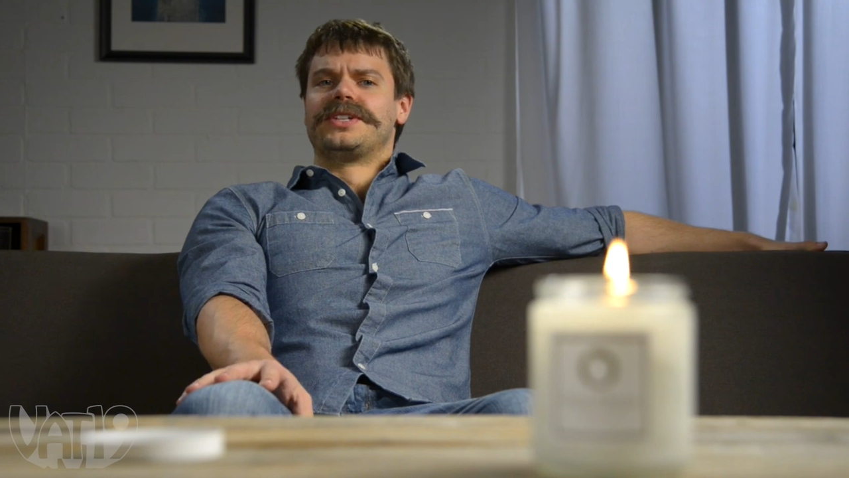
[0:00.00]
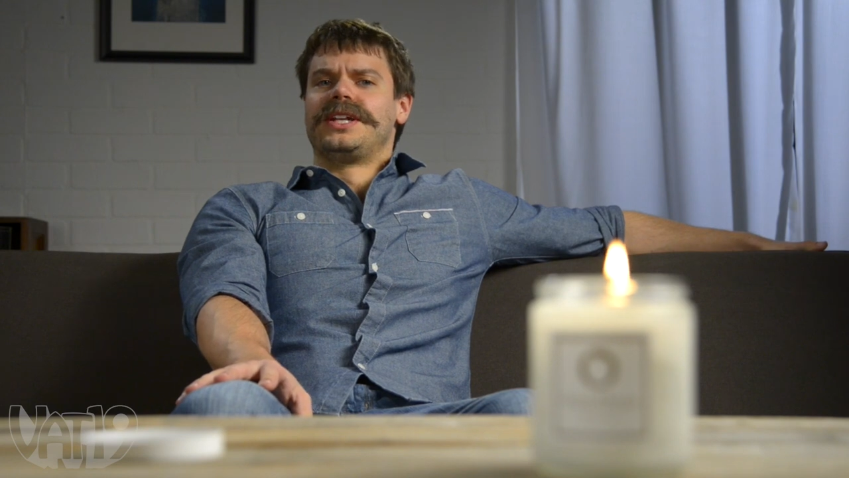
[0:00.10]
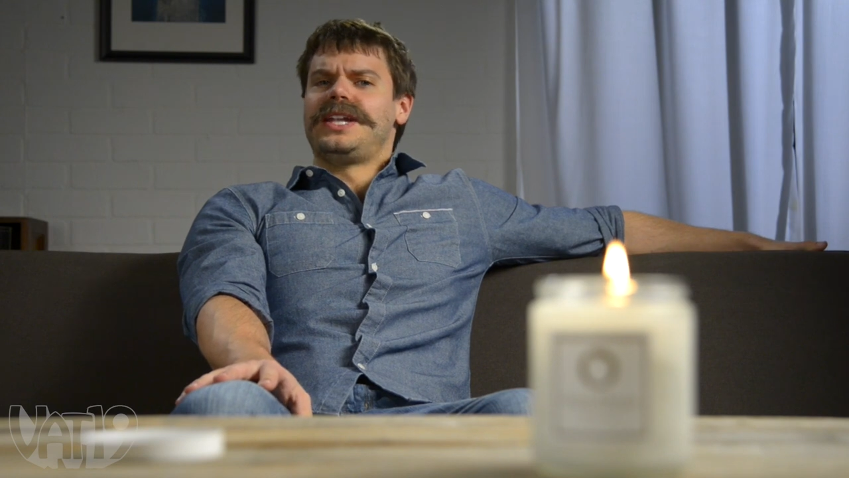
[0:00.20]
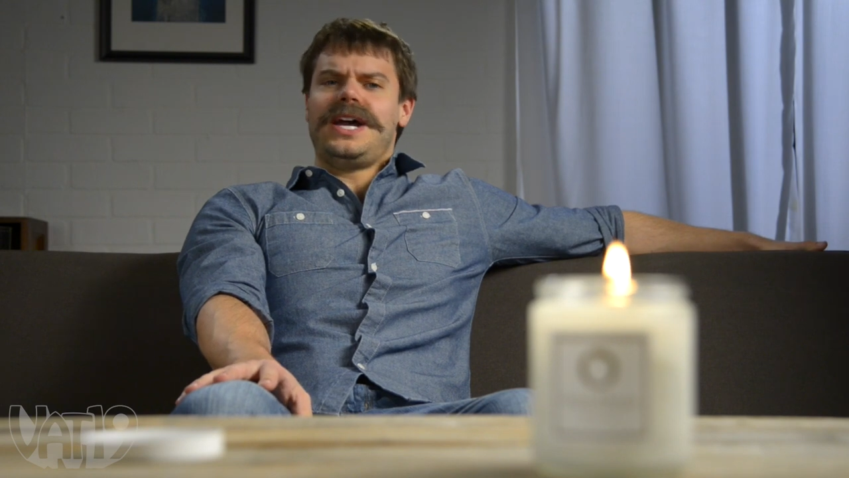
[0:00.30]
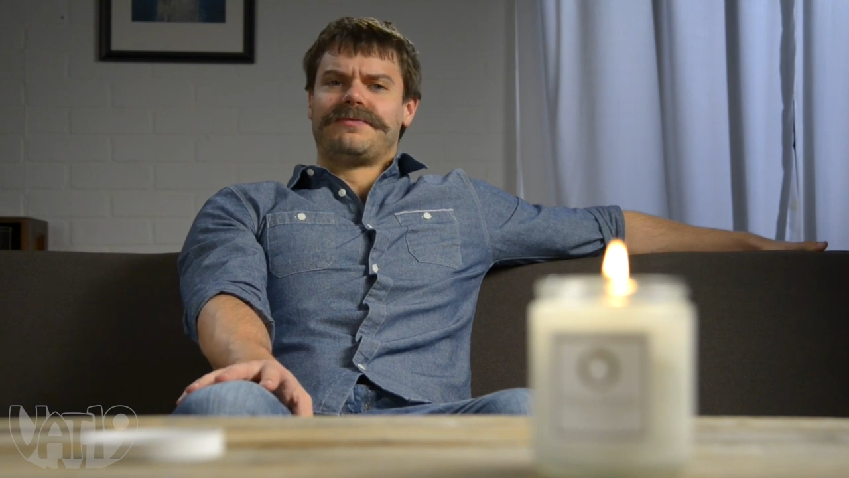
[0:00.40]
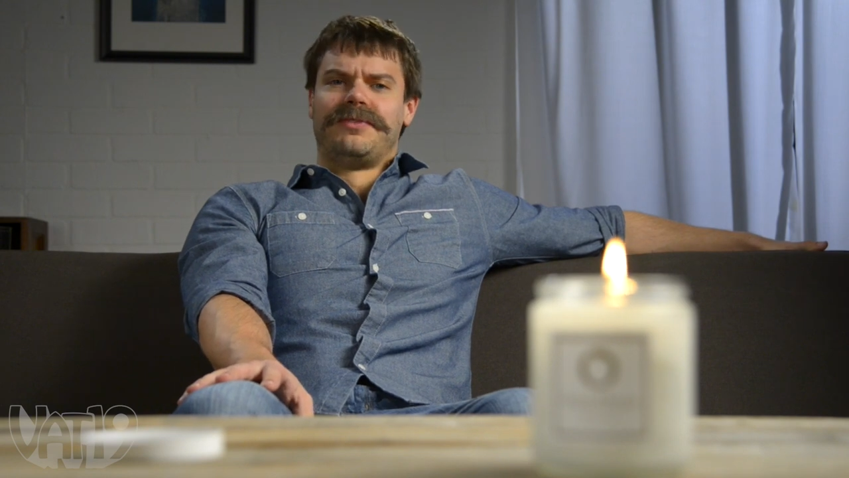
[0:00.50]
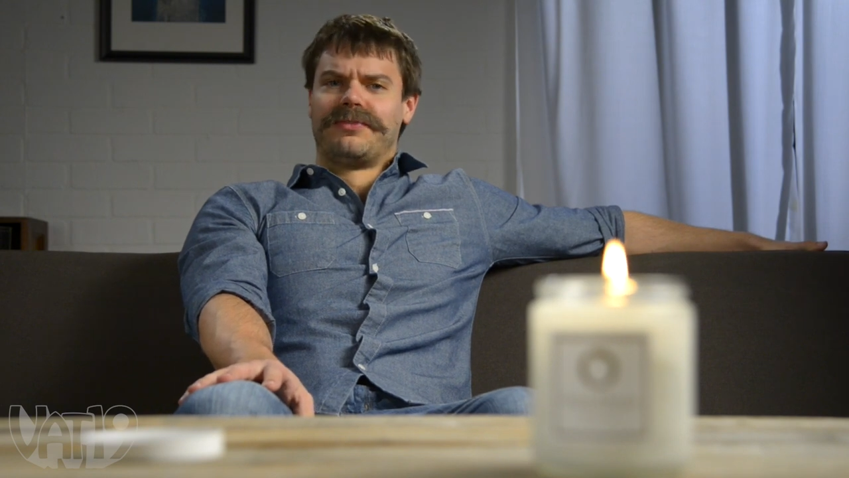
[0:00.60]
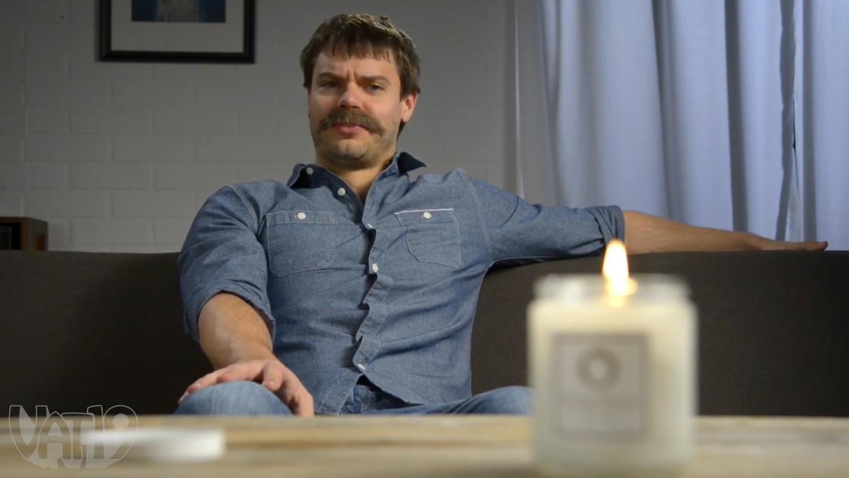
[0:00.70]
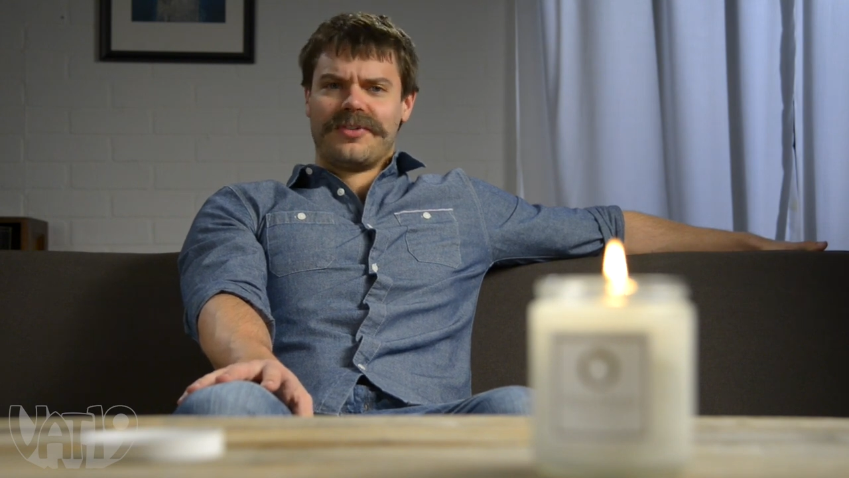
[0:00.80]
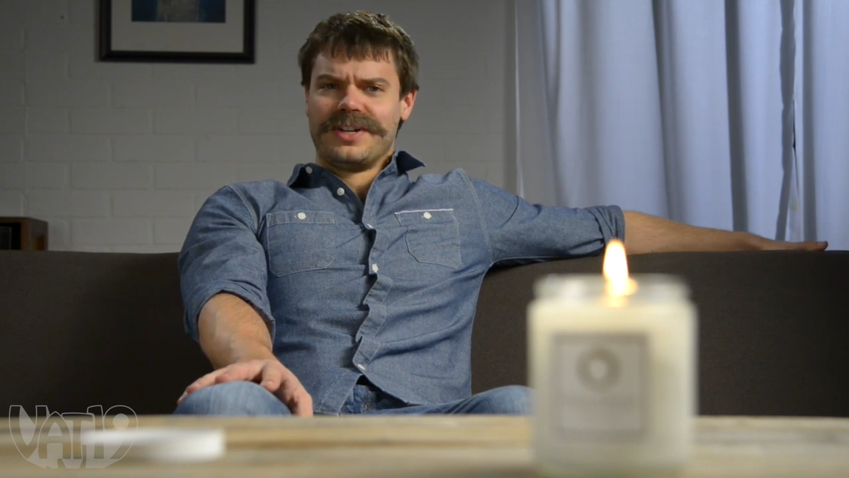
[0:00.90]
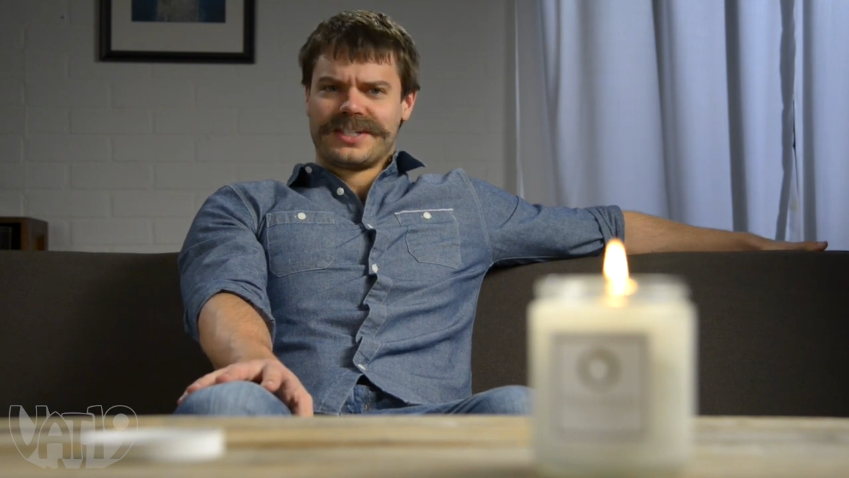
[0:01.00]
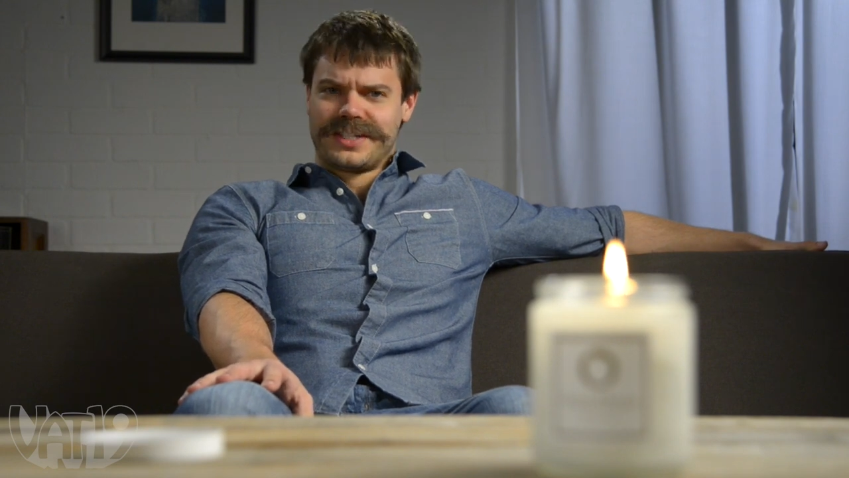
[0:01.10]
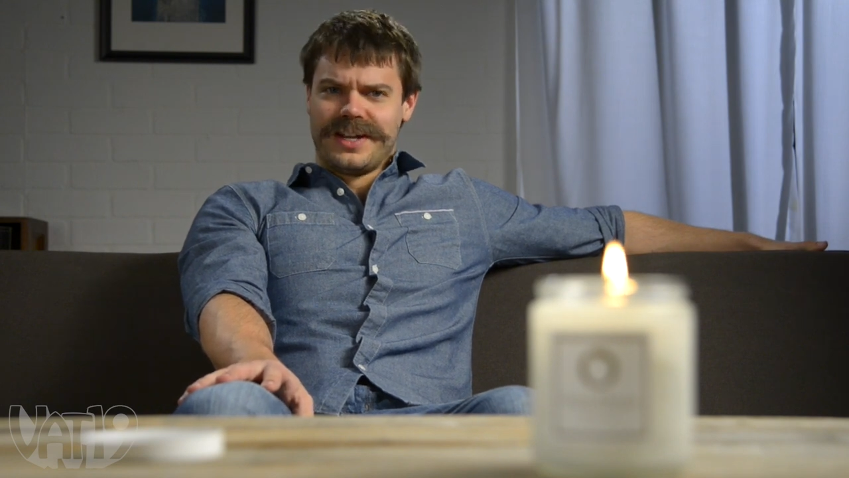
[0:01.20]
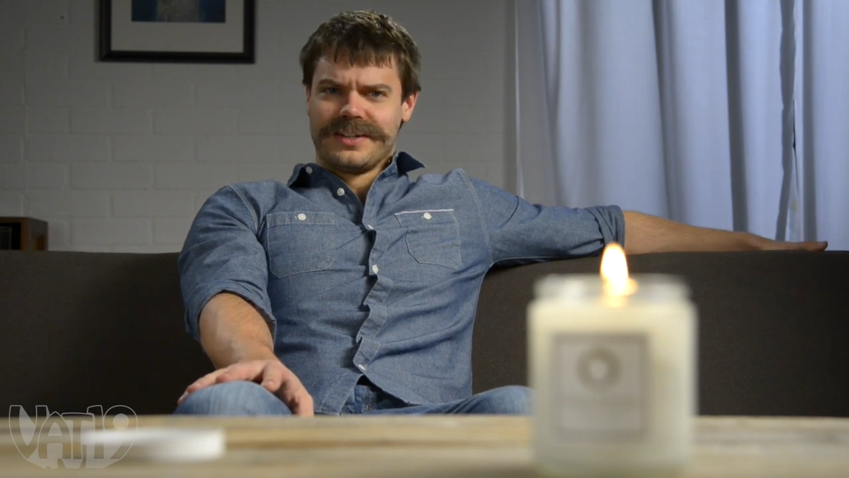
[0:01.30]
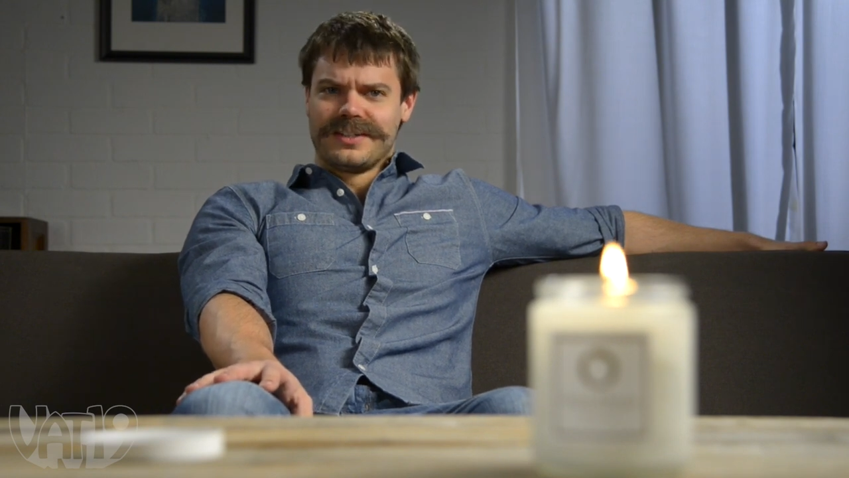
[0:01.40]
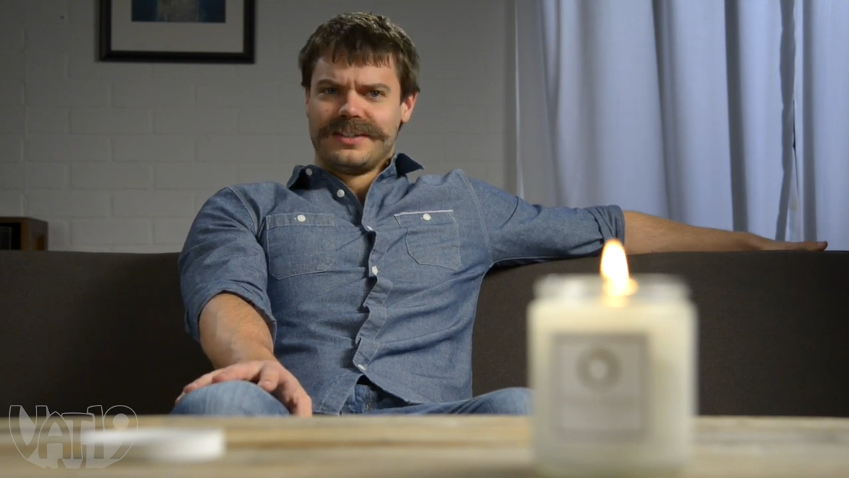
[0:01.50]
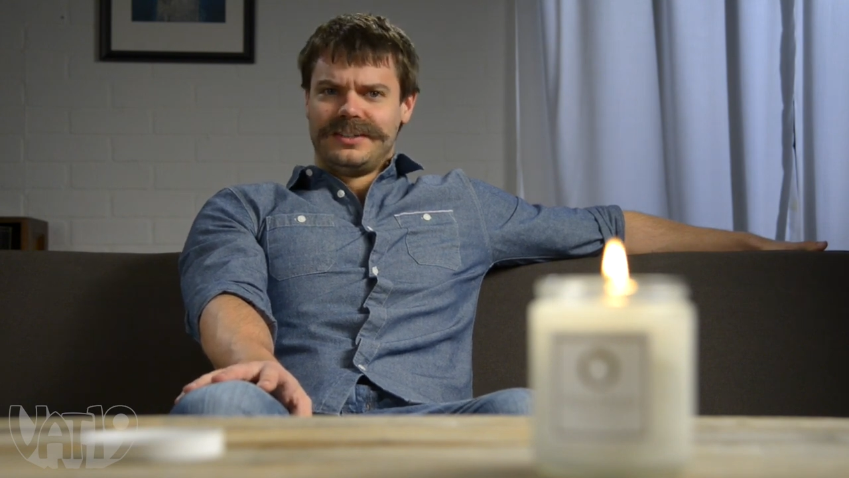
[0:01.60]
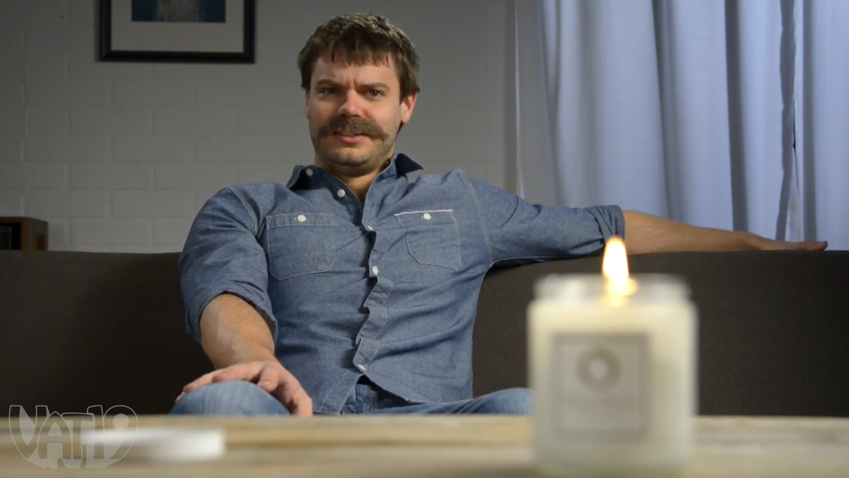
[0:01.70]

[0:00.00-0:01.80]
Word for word: delightful fruity scent.